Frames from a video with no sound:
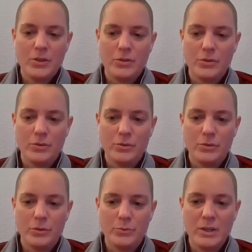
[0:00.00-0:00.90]

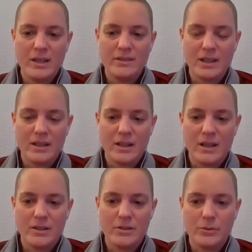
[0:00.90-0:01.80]
to reason
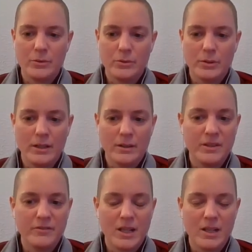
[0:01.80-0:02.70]
and to
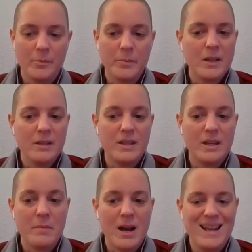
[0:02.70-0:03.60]
develop their
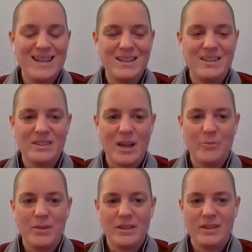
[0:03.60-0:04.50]
mind in the same
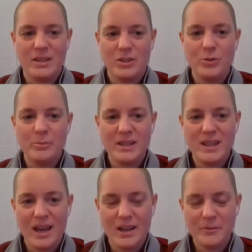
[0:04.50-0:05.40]
way that a human
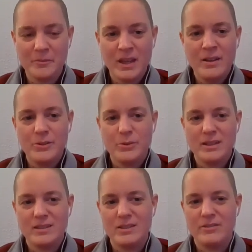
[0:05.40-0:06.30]
can. So
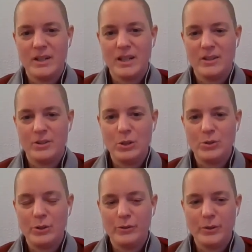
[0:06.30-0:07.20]
this is very
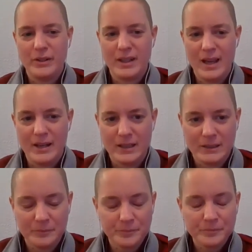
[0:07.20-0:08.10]
unusual for the canon.